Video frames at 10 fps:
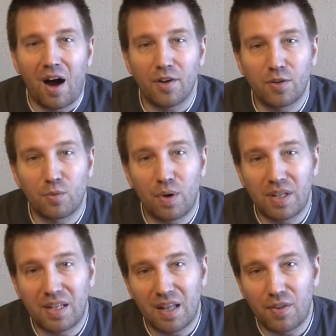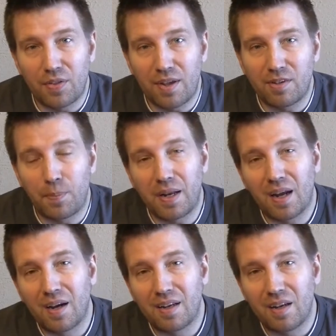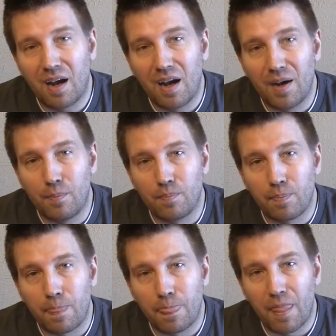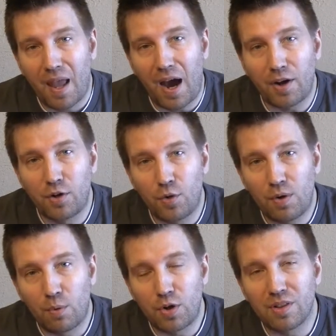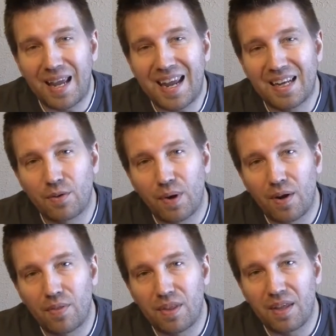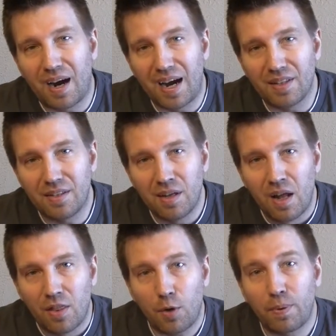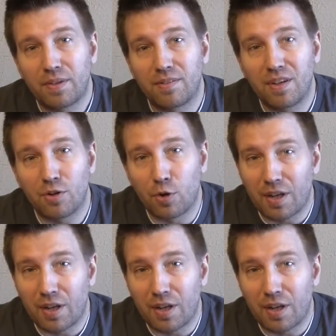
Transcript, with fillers: Also, one of the other things, depending on uh, how you're doing, where you land around the island, there are places to either